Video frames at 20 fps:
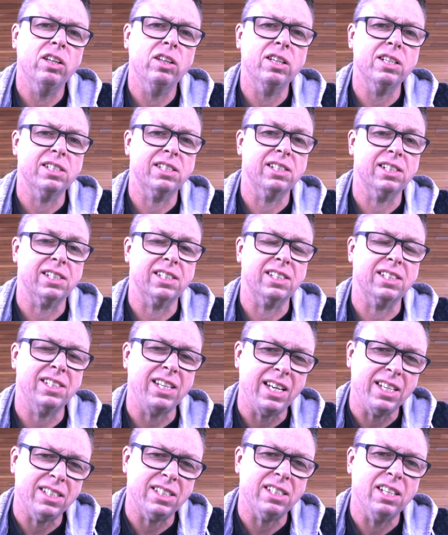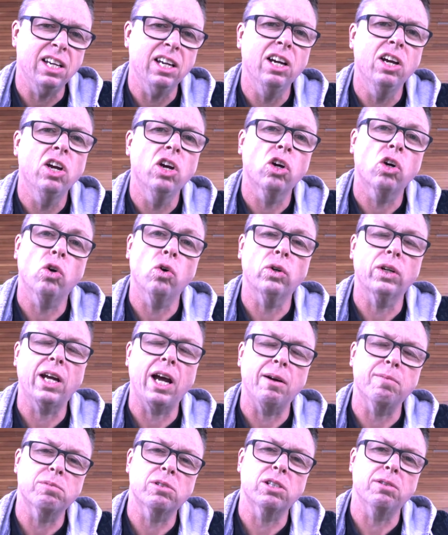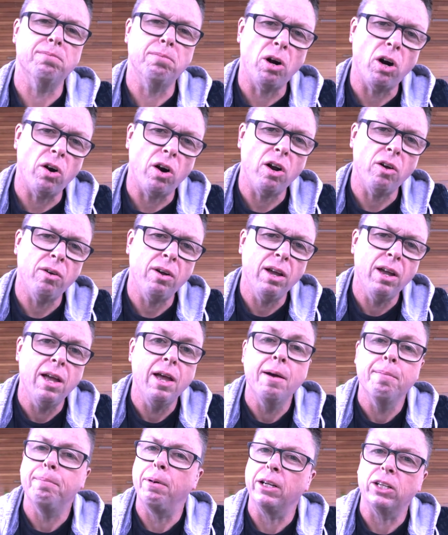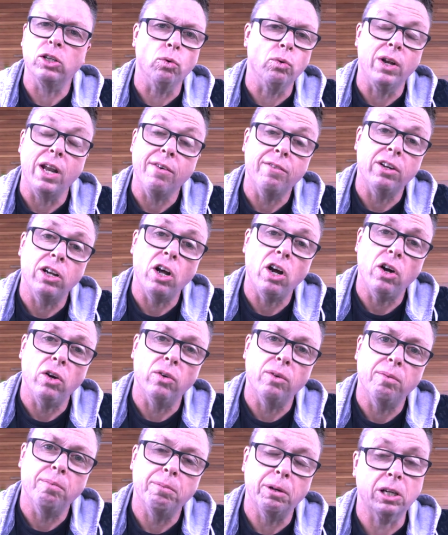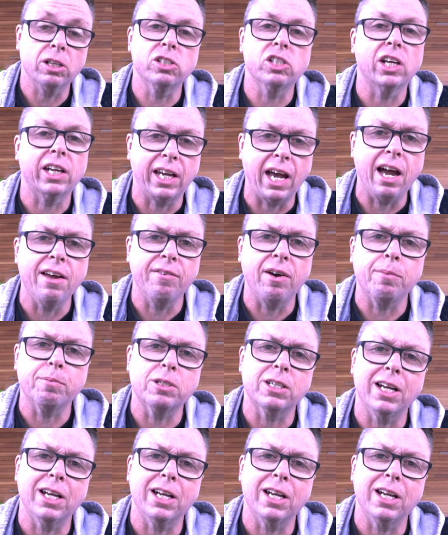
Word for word: the success could come tomorrow, but you'll never know because you gave up